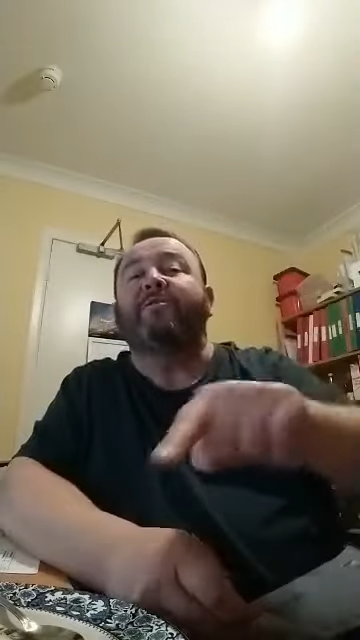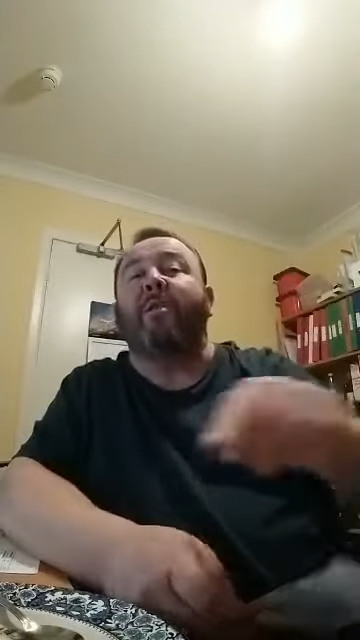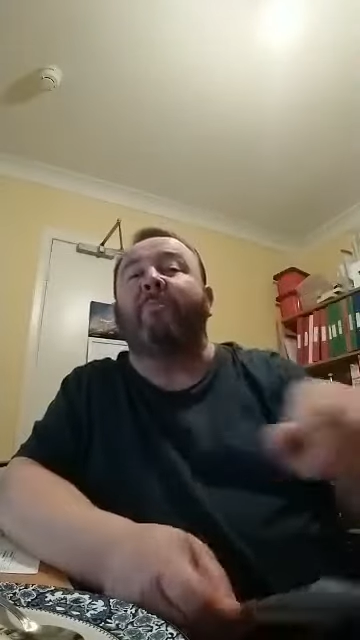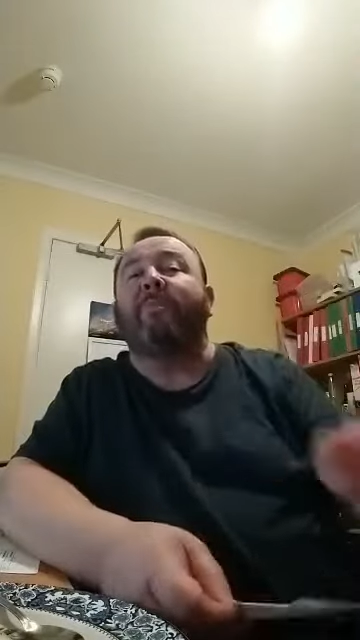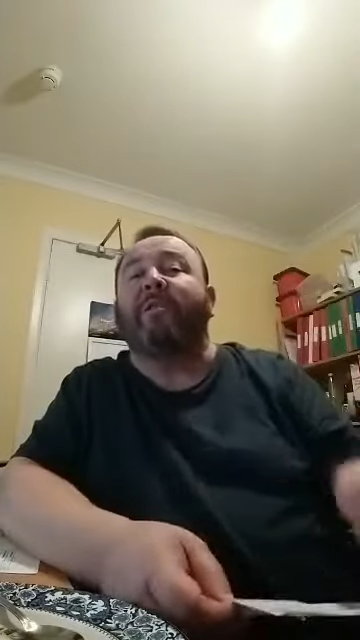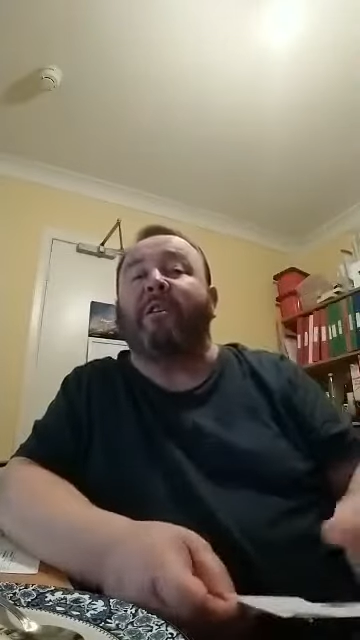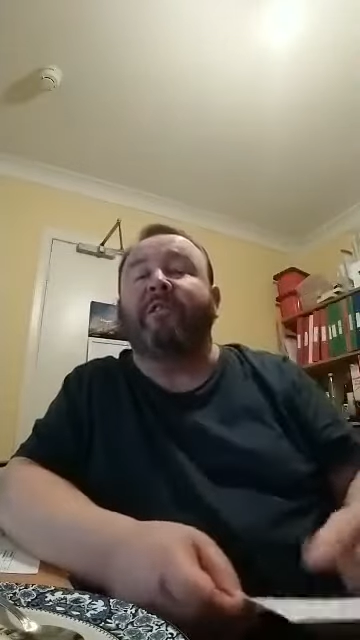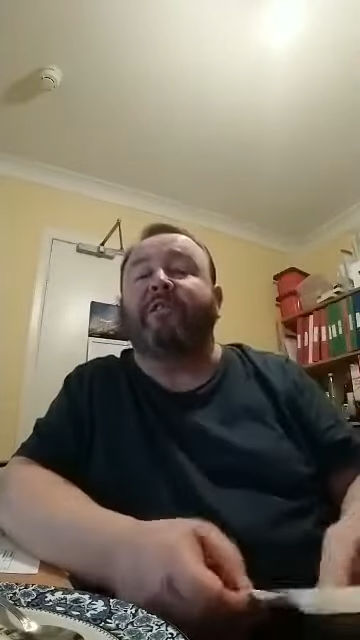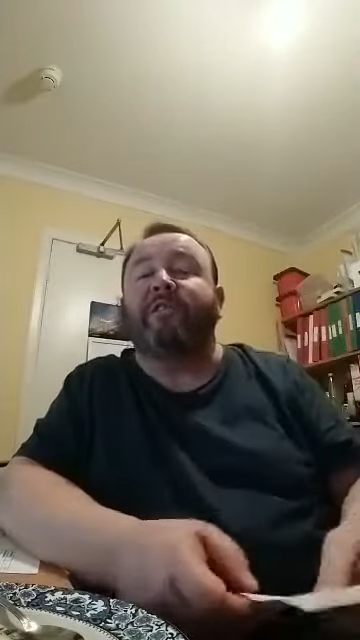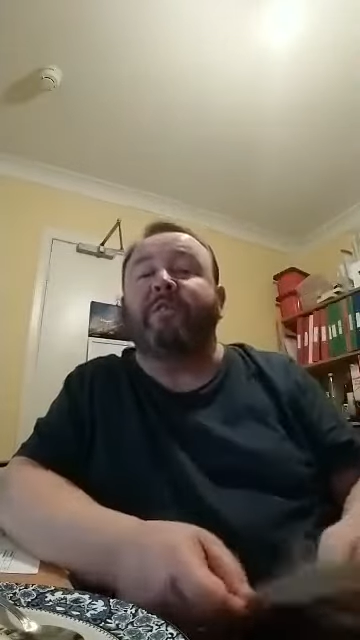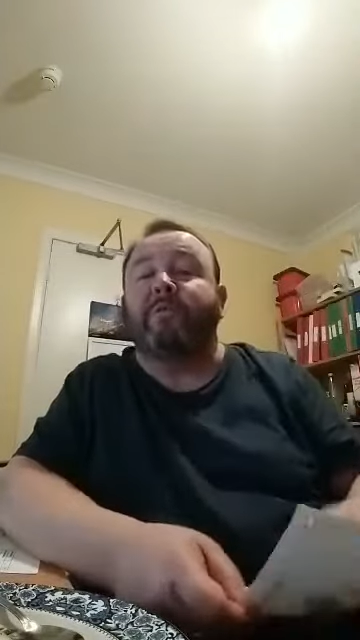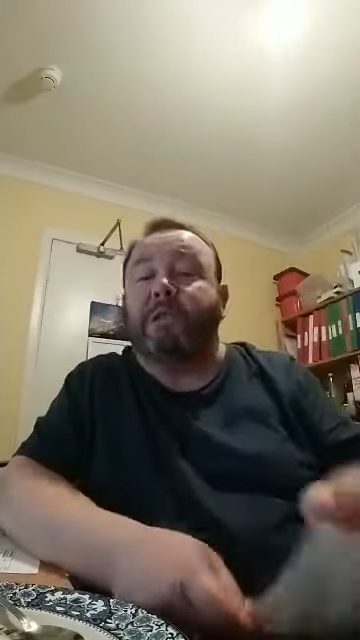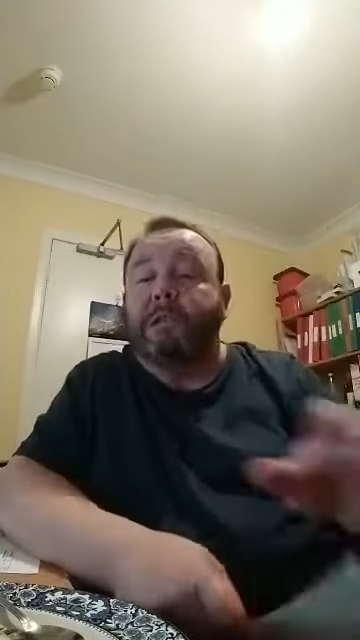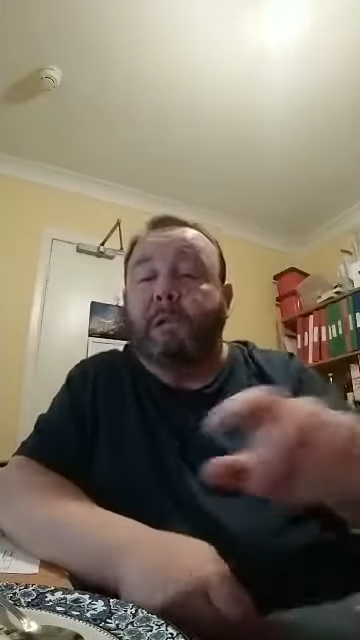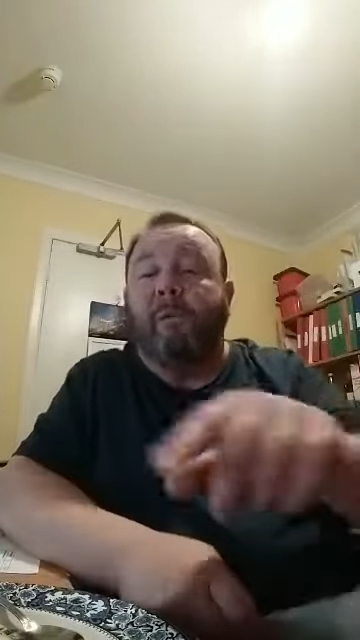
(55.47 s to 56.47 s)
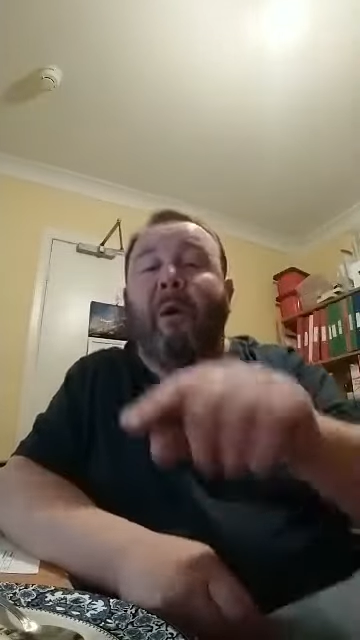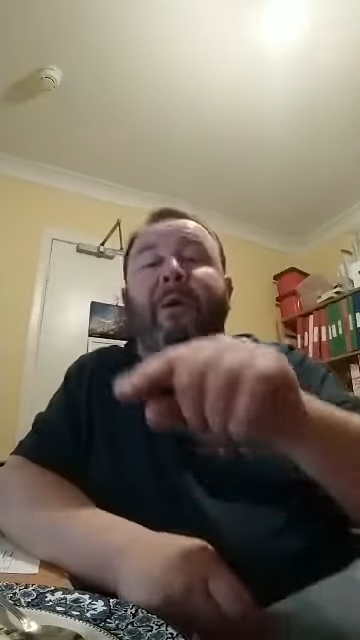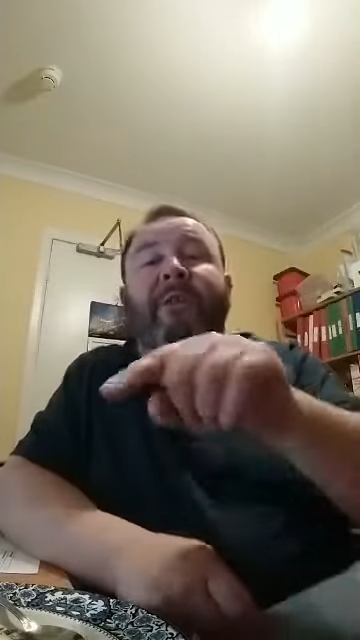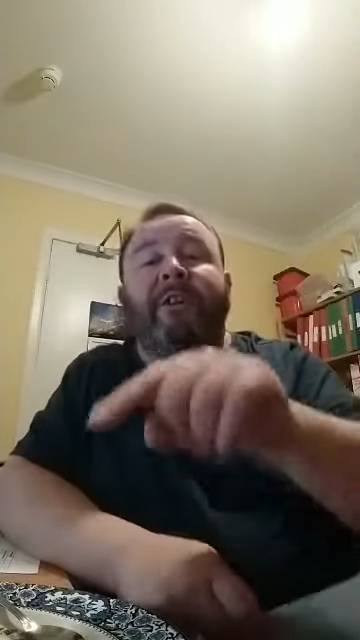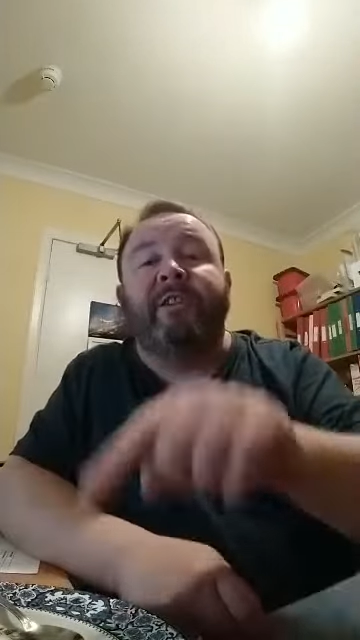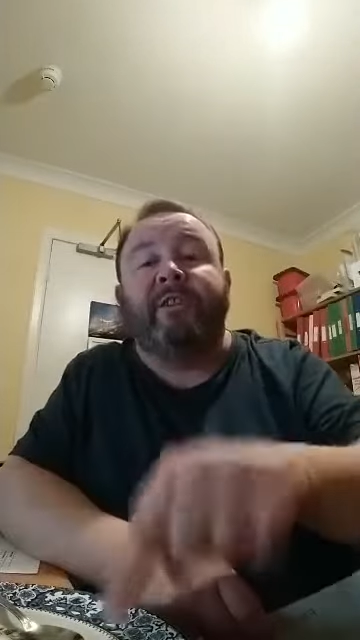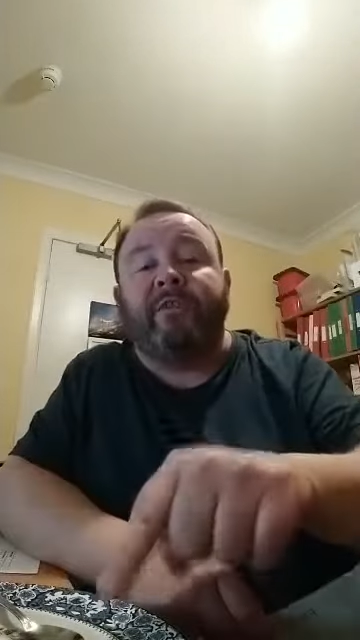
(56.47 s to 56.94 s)
combination is really good.
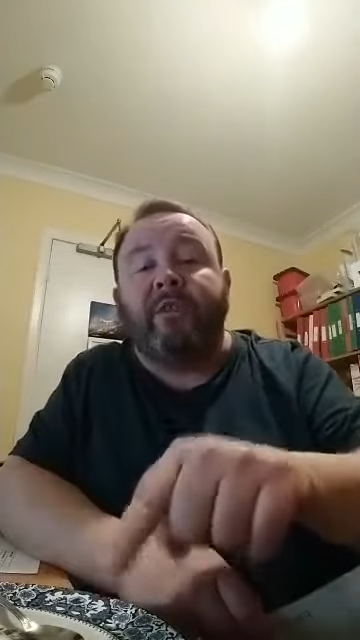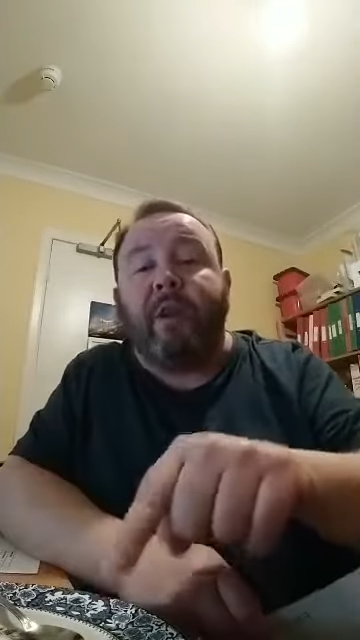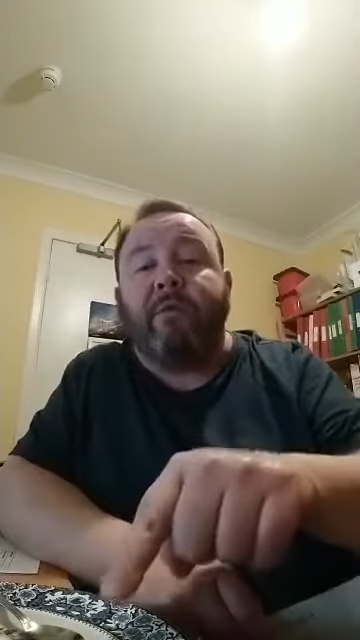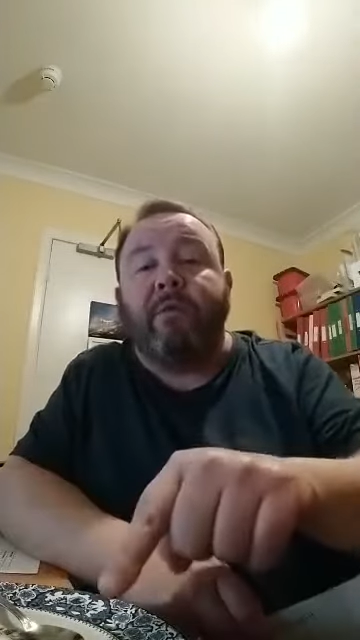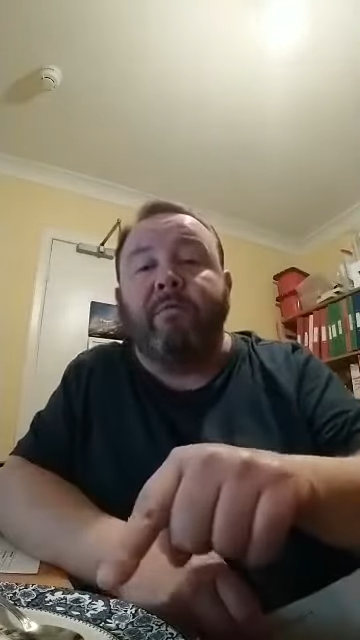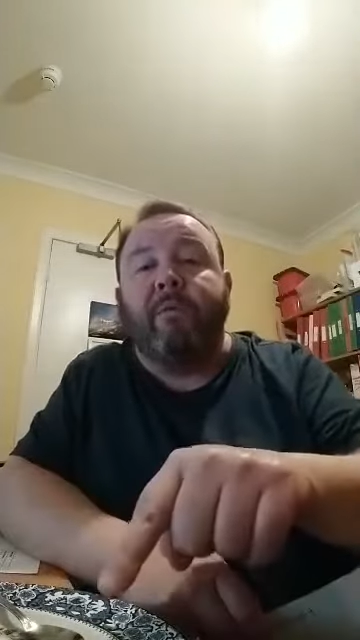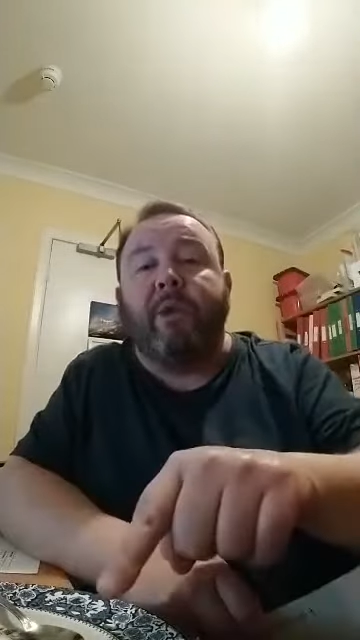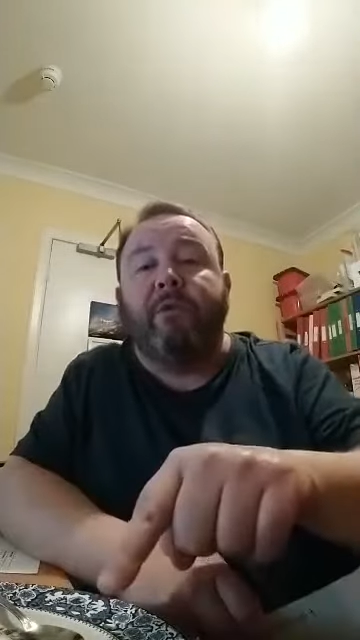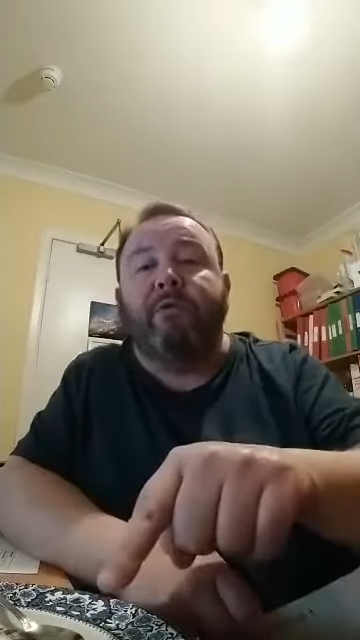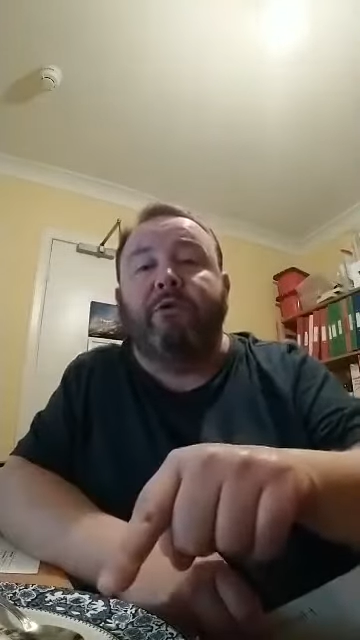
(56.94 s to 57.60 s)
It's Devon Blue